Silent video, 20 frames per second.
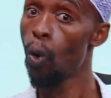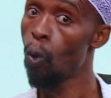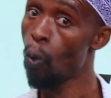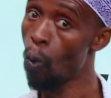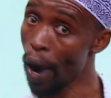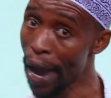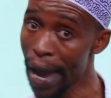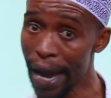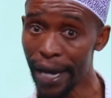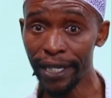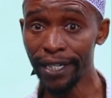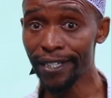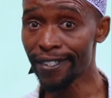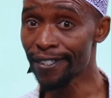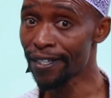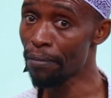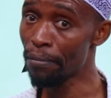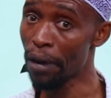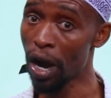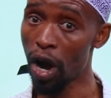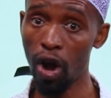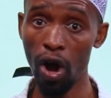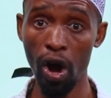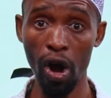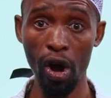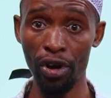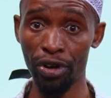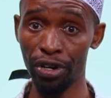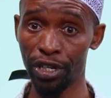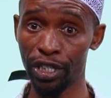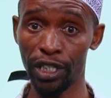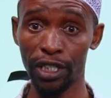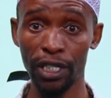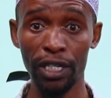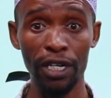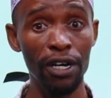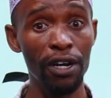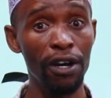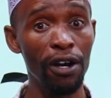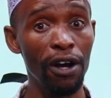Where is the Makhaarij
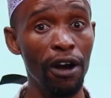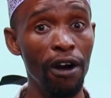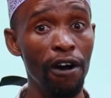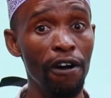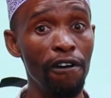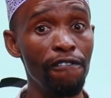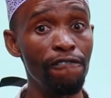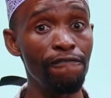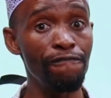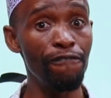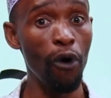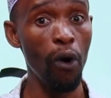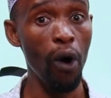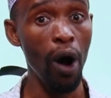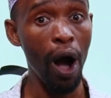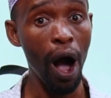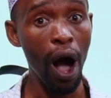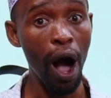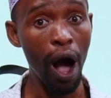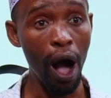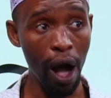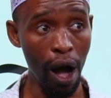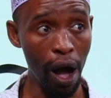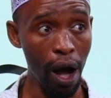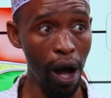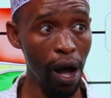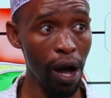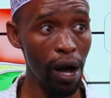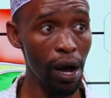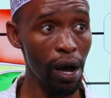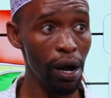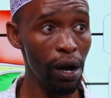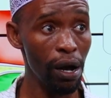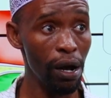for Hha?